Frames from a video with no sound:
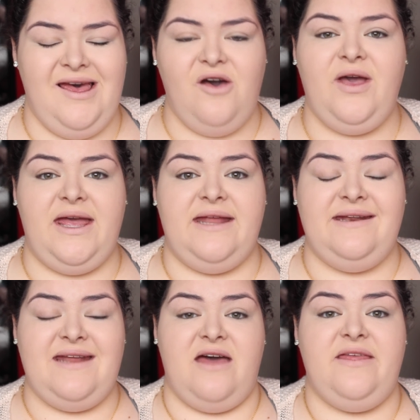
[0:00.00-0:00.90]
Okay,
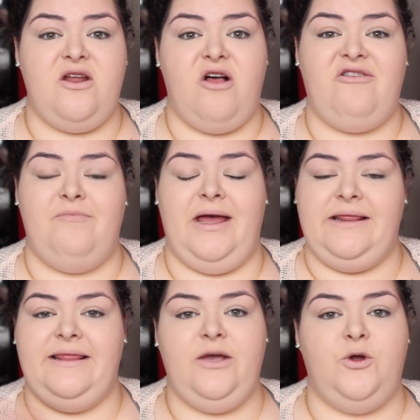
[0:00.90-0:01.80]
now that all of my
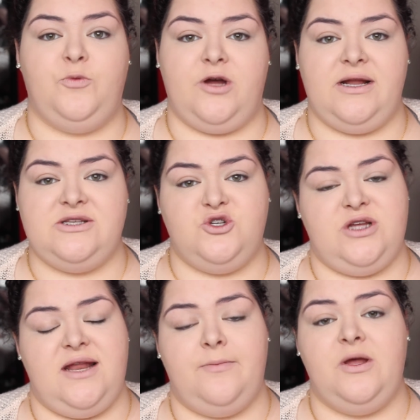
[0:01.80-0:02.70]
liquid products are
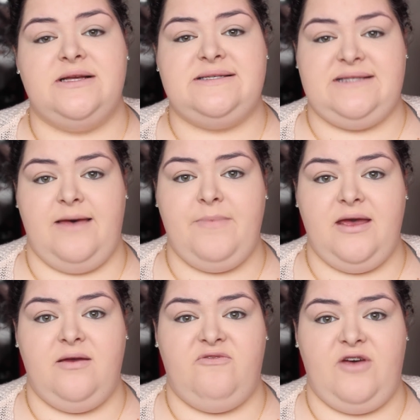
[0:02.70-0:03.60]
done, I'm going to set
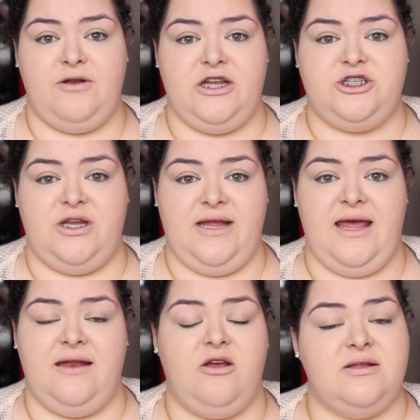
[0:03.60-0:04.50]
my foundation
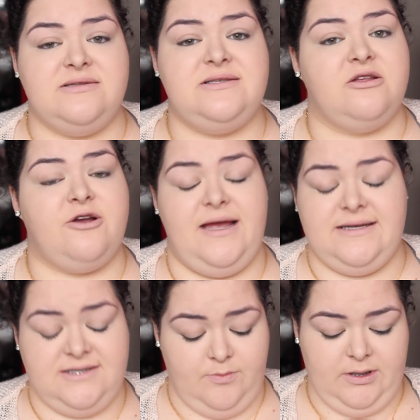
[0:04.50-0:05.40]
and concealer
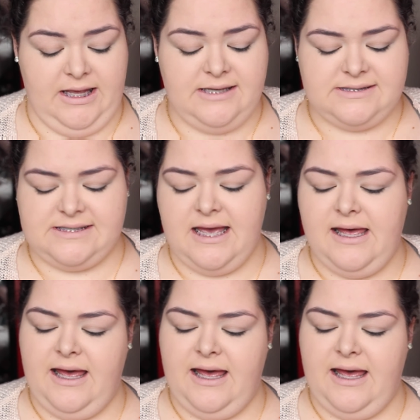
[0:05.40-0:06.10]
into place.